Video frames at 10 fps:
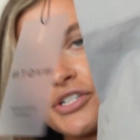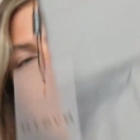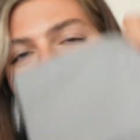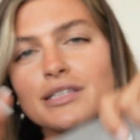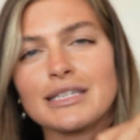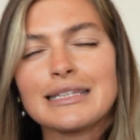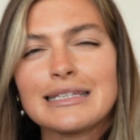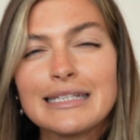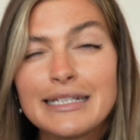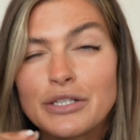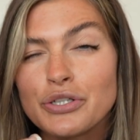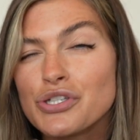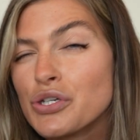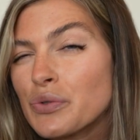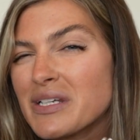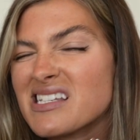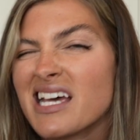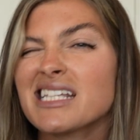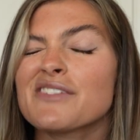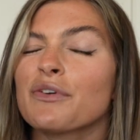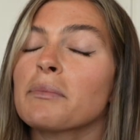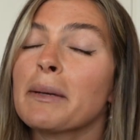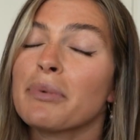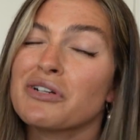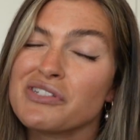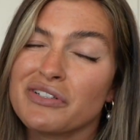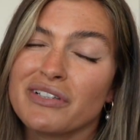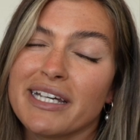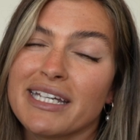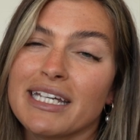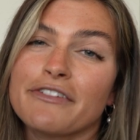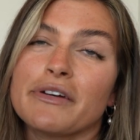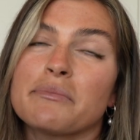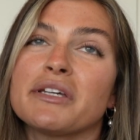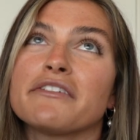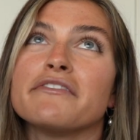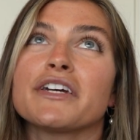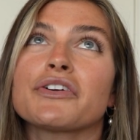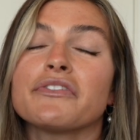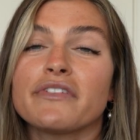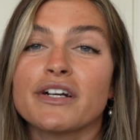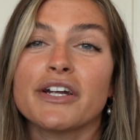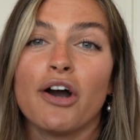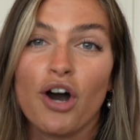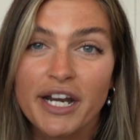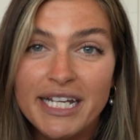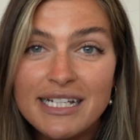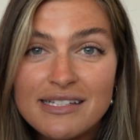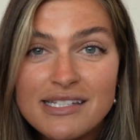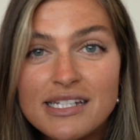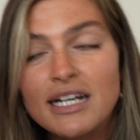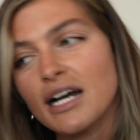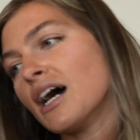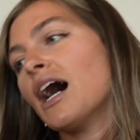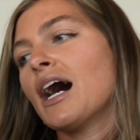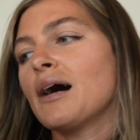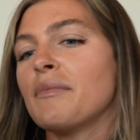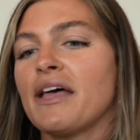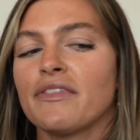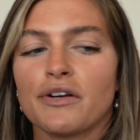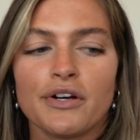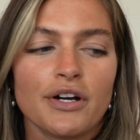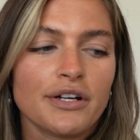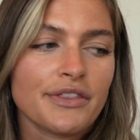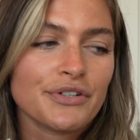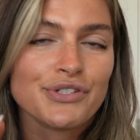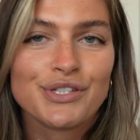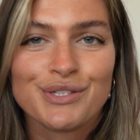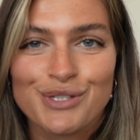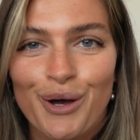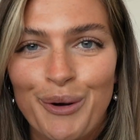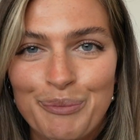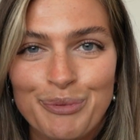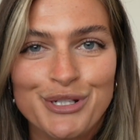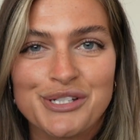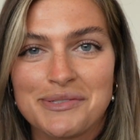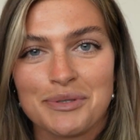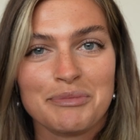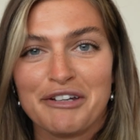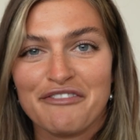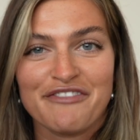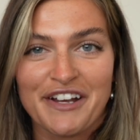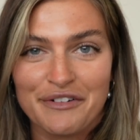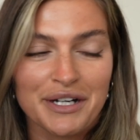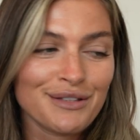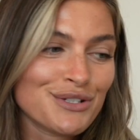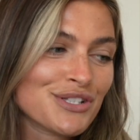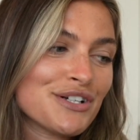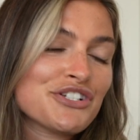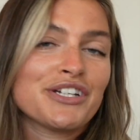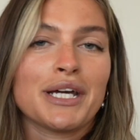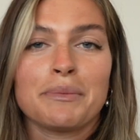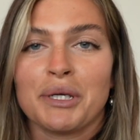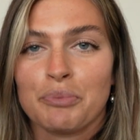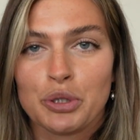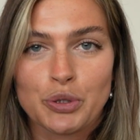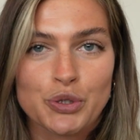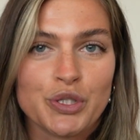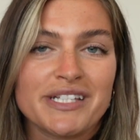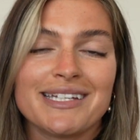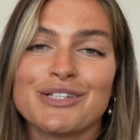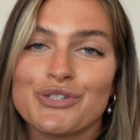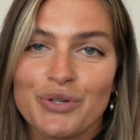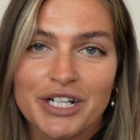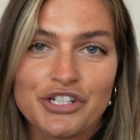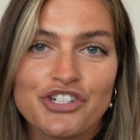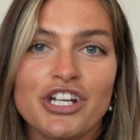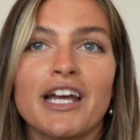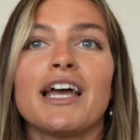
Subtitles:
just a little too intense for my personal liking, if I'm being very, very honest. And there's taupe, which is one of my favorite colors launching, coming in Pro Shorts and Scrunch,